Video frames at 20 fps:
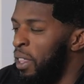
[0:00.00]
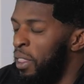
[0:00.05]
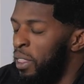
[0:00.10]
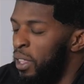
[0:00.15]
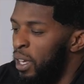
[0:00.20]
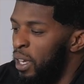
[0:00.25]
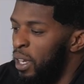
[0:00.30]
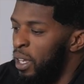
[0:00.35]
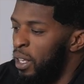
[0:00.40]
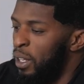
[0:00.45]
And
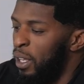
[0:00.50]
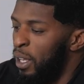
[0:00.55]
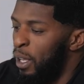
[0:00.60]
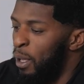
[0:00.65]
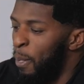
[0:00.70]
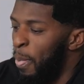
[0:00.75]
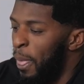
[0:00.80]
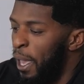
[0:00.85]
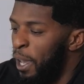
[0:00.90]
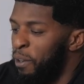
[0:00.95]
then
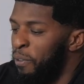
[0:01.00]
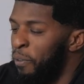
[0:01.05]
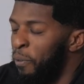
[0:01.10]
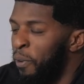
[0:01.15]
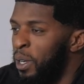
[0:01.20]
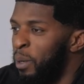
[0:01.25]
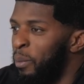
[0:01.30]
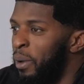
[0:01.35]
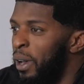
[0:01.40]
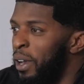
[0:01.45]
I had a
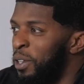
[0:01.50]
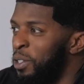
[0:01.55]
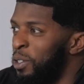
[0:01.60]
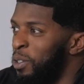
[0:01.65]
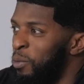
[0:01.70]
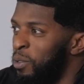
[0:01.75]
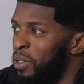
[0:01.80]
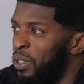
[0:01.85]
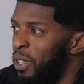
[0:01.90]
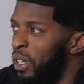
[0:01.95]
friend of mine,
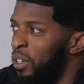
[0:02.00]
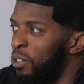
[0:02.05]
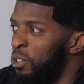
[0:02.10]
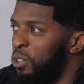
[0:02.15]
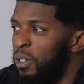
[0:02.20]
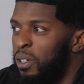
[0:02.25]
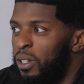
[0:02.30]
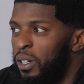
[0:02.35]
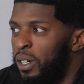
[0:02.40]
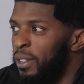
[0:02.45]
she was like,
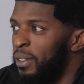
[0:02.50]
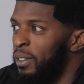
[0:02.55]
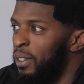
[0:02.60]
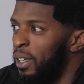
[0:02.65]
Shawn,